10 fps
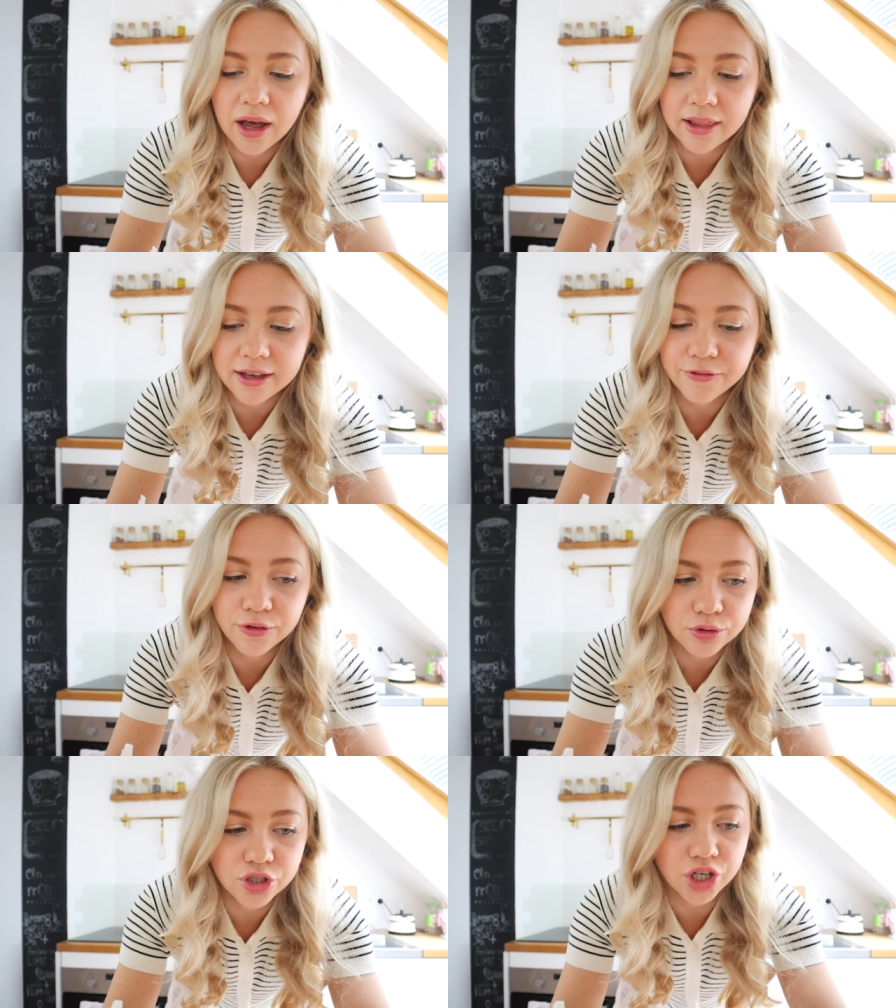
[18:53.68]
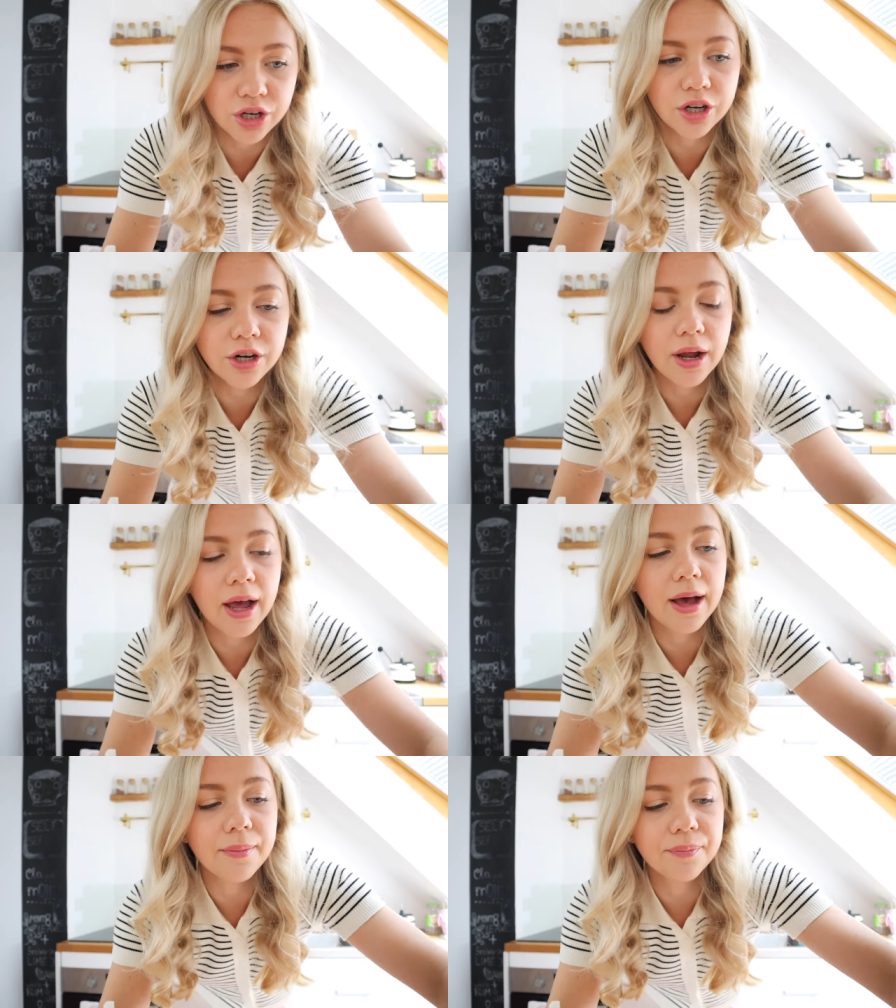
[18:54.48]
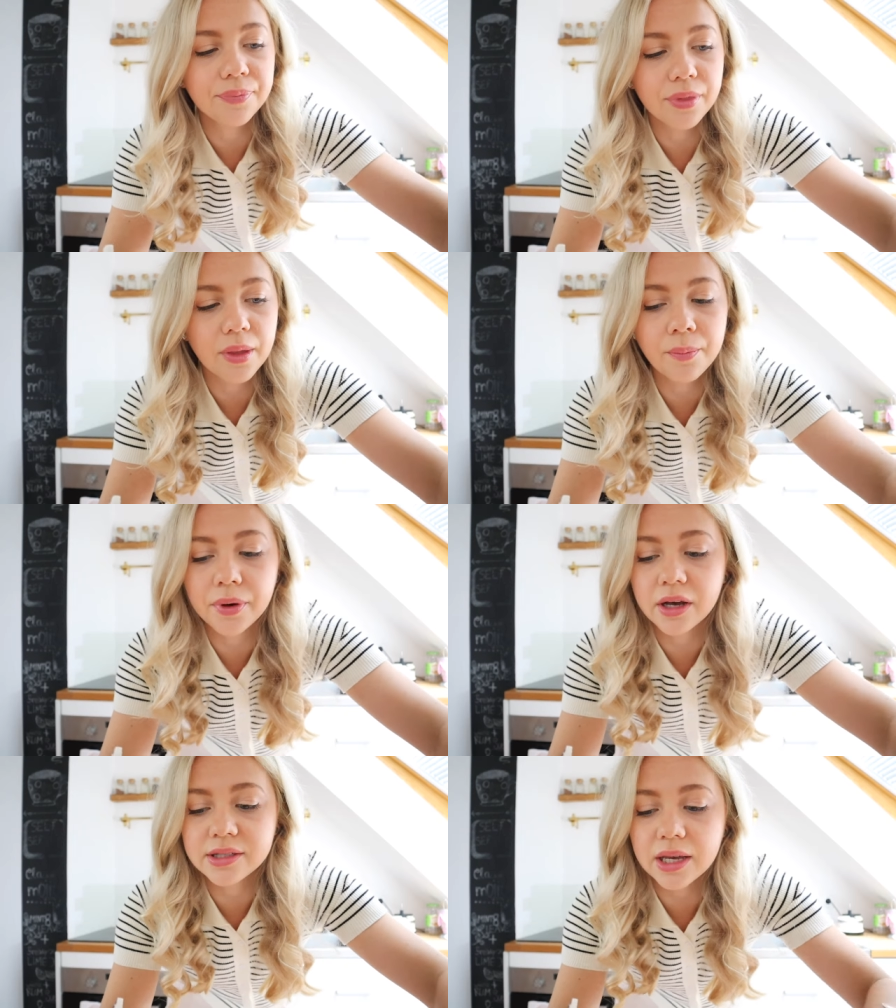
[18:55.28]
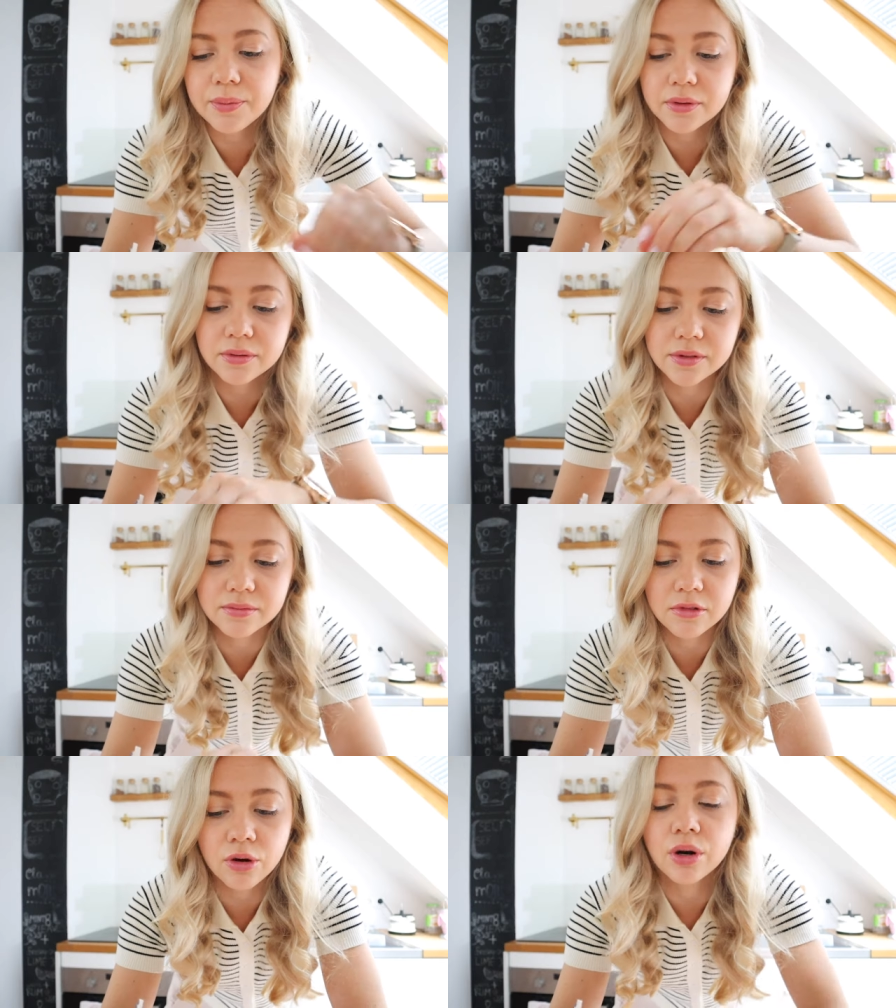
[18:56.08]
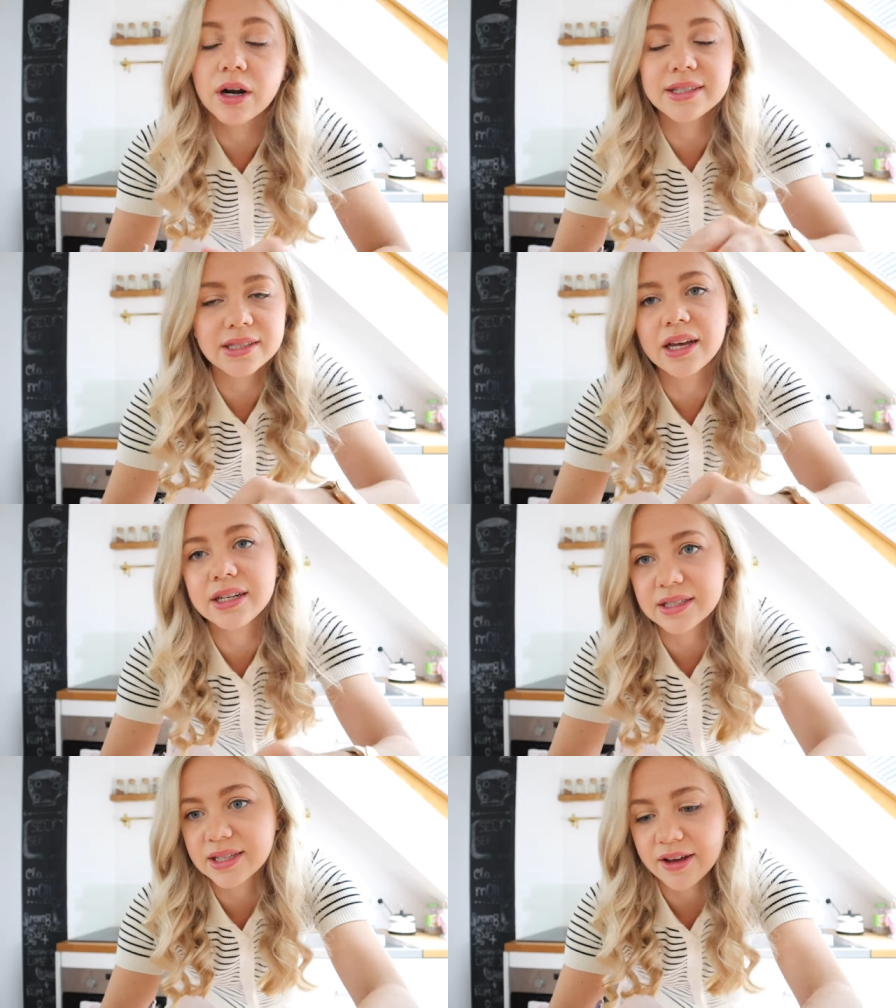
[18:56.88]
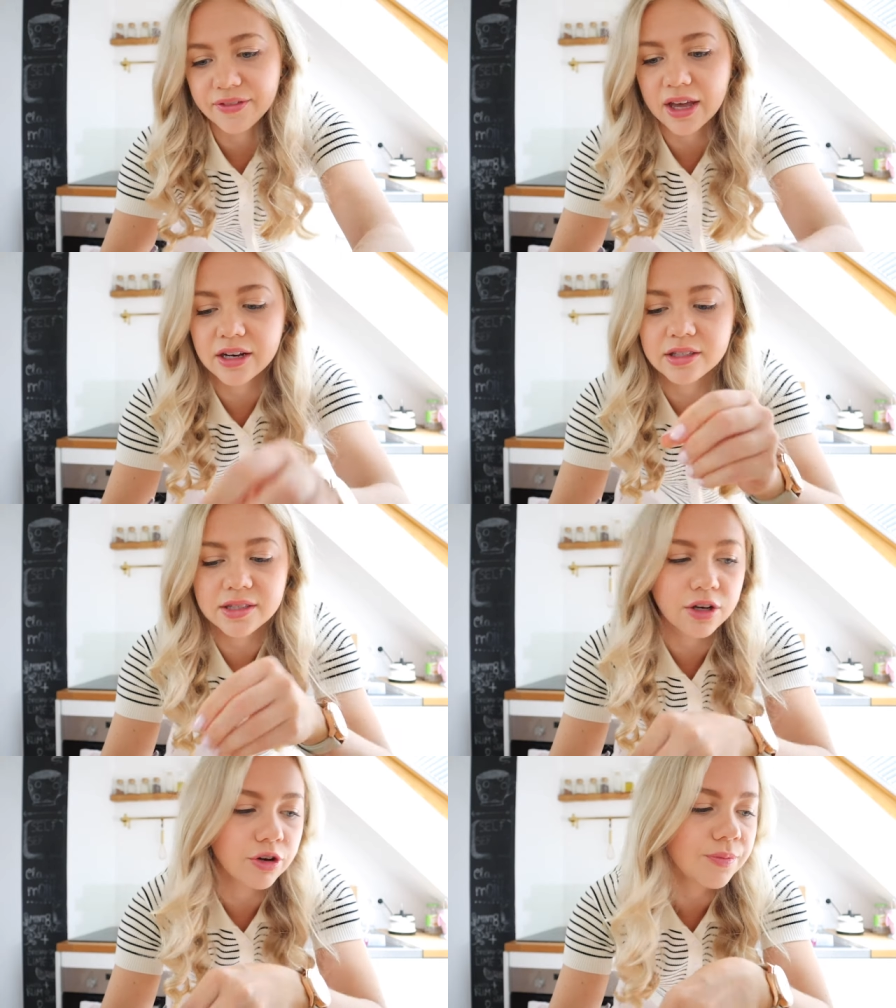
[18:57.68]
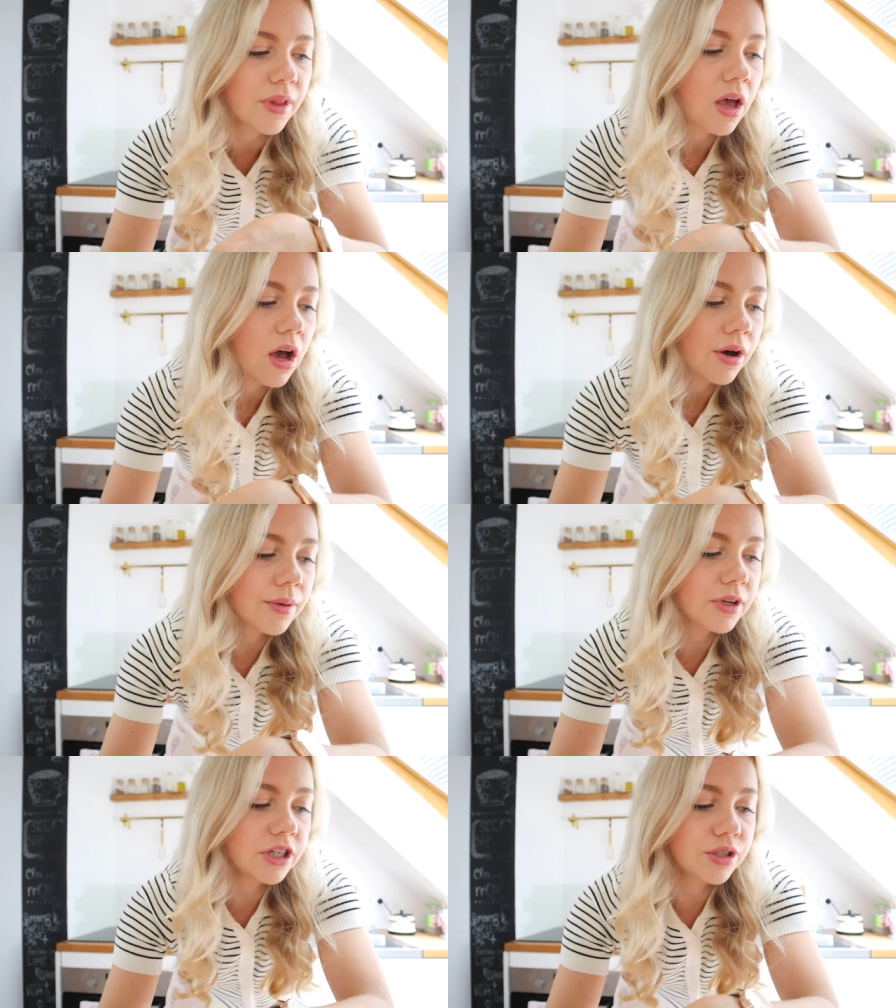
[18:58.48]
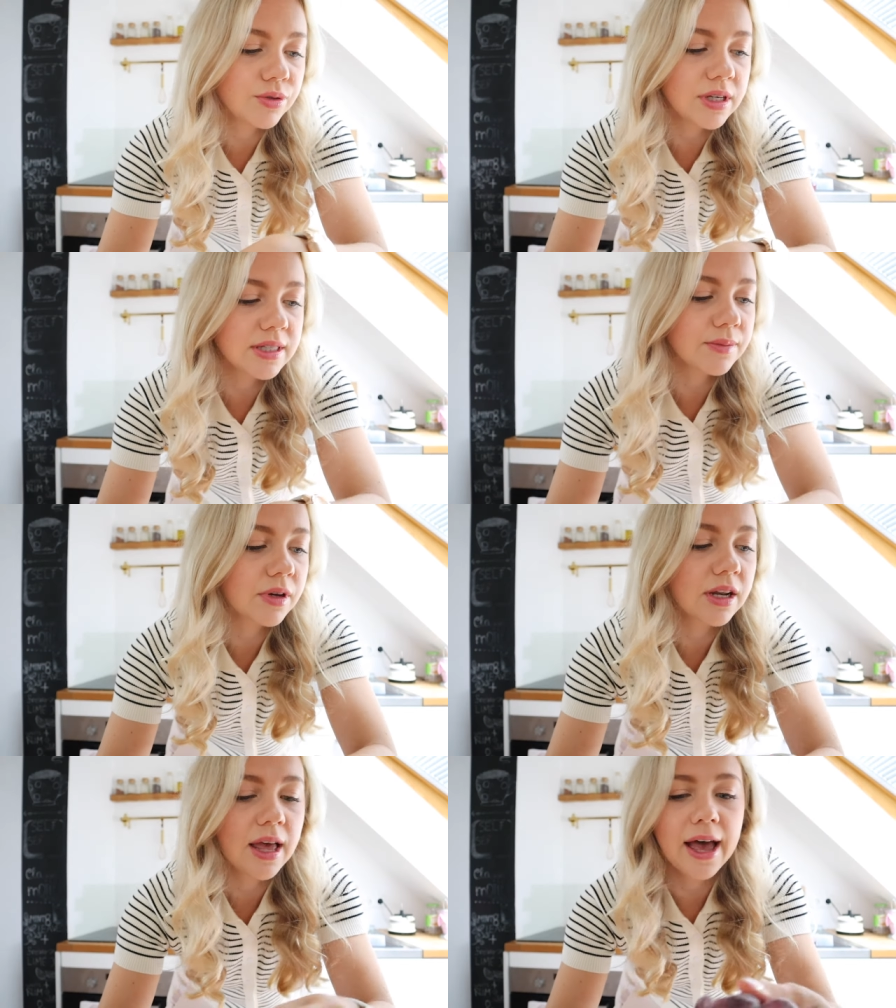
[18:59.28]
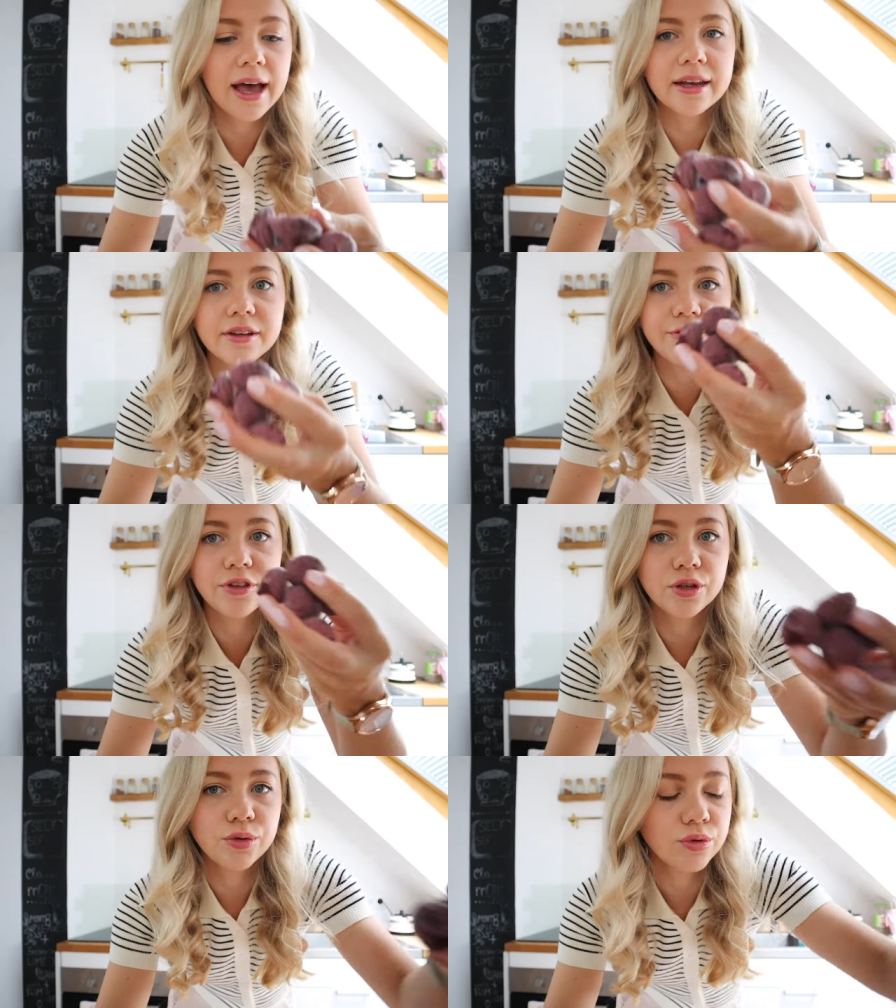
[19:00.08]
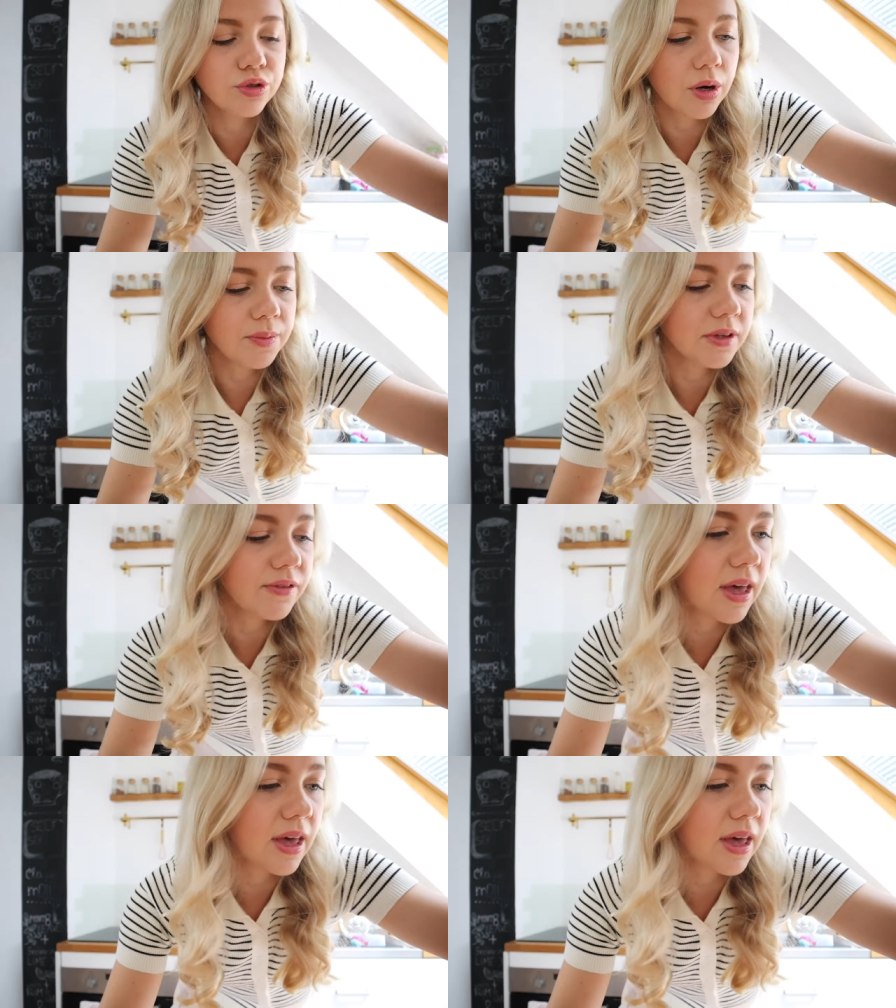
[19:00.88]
like fruit sugar. But acai bowls or acai doesn't have that. So what I'm gonna do is I'm gonna add a few drops of